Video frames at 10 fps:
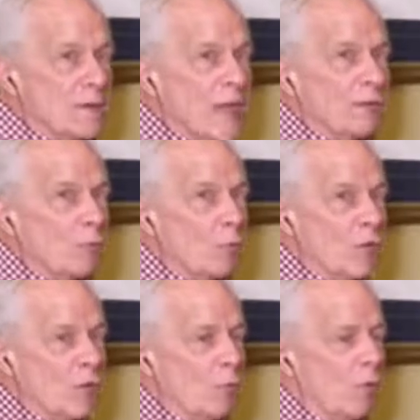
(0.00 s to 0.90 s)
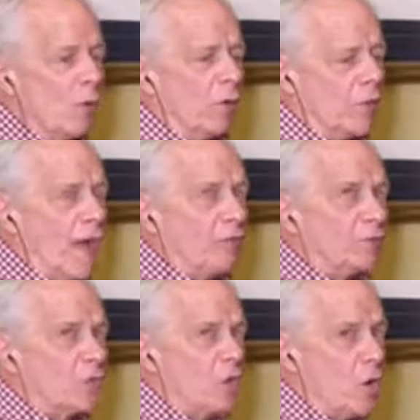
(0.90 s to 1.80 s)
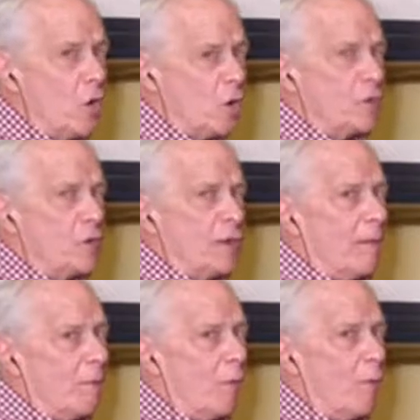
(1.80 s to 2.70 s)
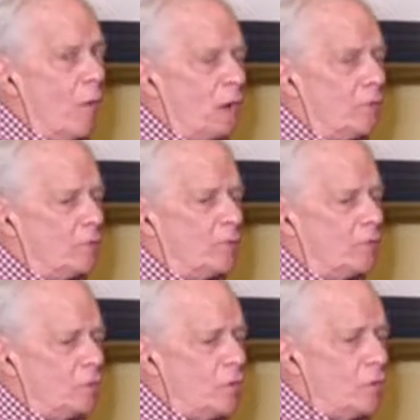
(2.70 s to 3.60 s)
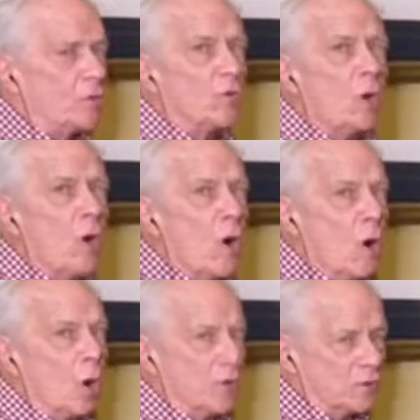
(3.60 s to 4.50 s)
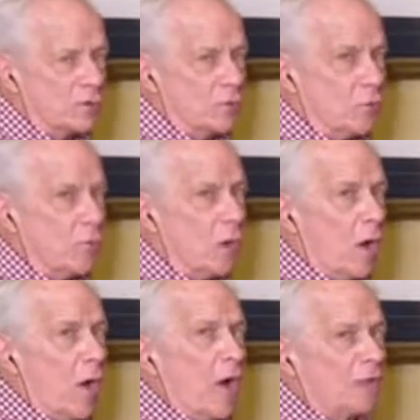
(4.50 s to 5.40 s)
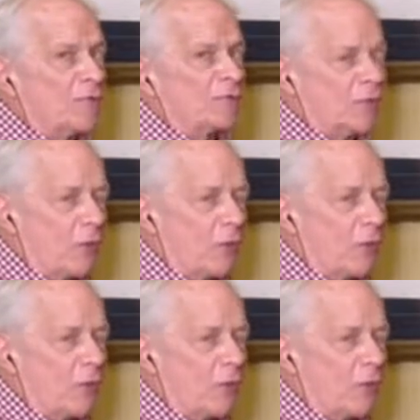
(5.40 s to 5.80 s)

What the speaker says: Yet we will not hear him when he calls to us.